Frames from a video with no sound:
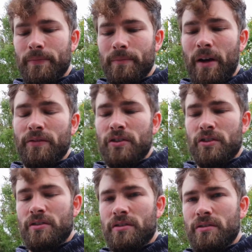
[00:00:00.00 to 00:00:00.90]
Might have to
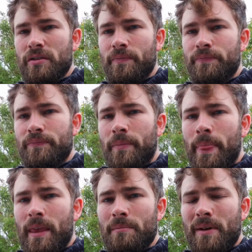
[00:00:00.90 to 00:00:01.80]
just
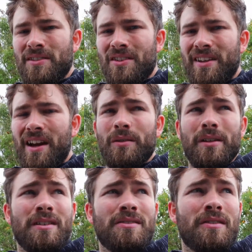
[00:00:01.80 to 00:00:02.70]
massage that out
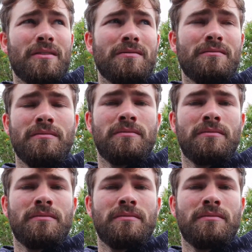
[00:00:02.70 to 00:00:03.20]
later and